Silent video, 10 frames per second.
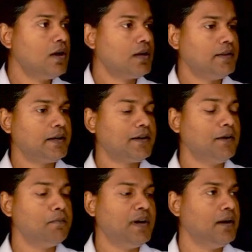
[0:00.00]
that
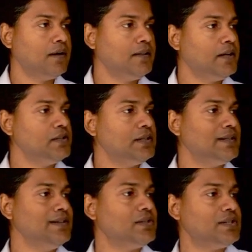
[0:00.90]
uh, there is a,
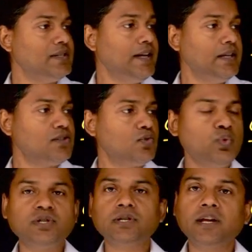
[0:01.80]
this test
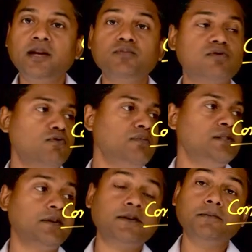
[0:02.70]
which claims to
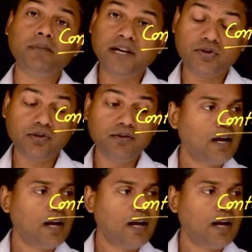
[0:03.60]
measure compassion.